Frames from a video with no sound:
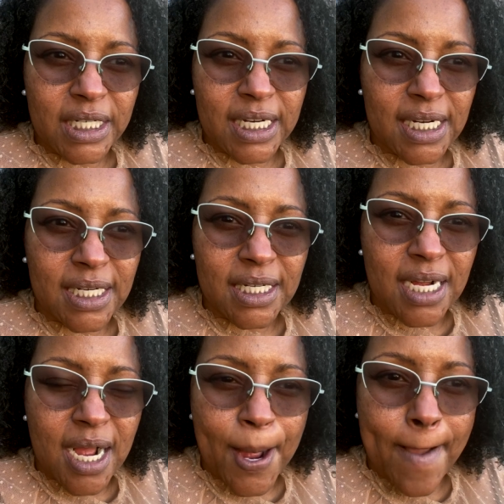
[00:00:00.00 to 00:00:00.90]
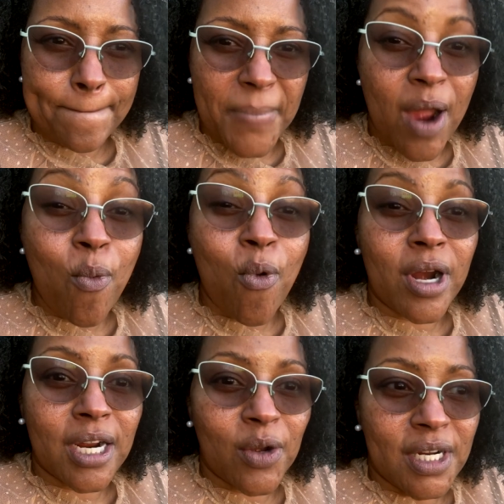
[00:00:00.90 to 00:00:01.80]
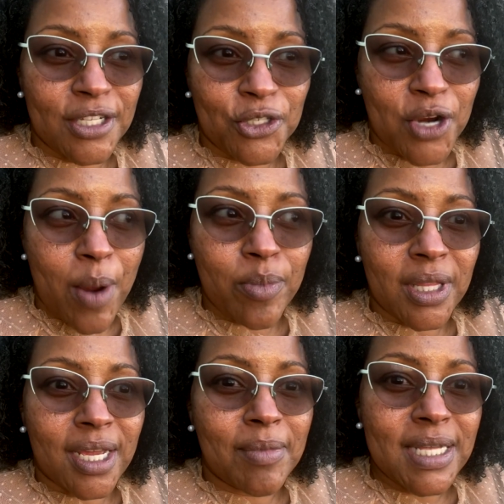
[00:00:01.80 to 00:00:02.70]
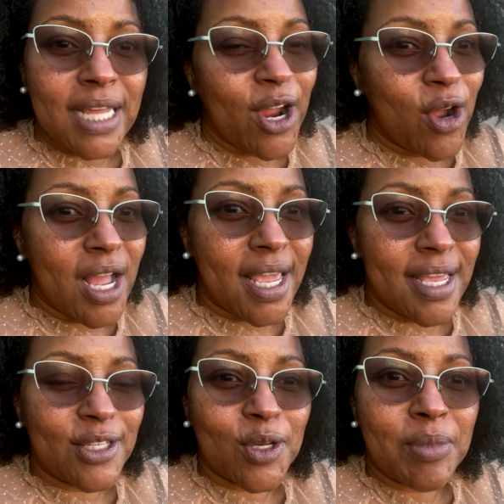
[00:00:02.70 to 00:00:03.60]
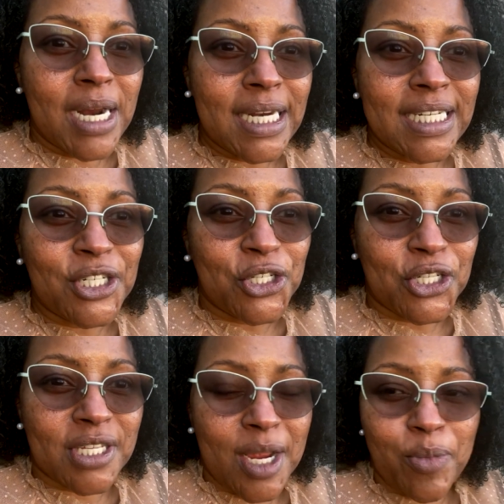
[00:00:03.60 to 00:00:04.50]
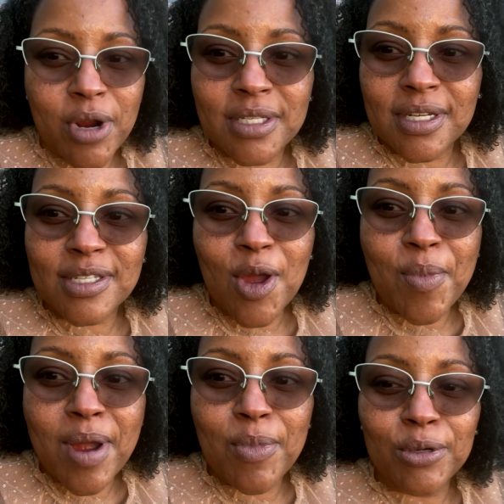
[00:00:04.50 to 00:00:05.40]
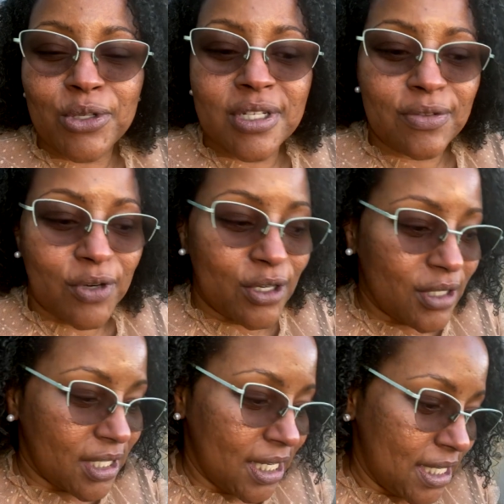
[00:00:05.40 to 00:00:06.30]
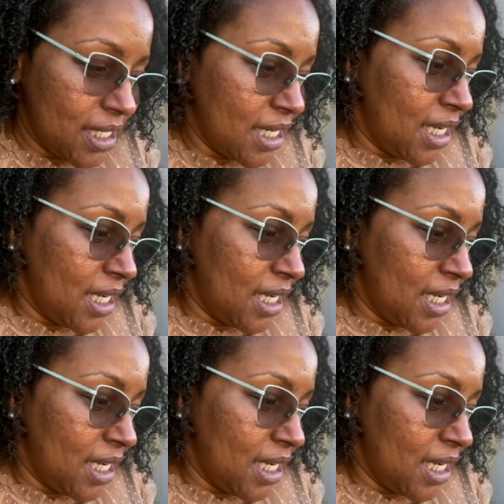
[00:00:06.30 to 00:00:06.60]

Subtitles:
yeah, I want to go on Instagram and be like, my cycle got canceled, but I need to just like process out my emotions first. And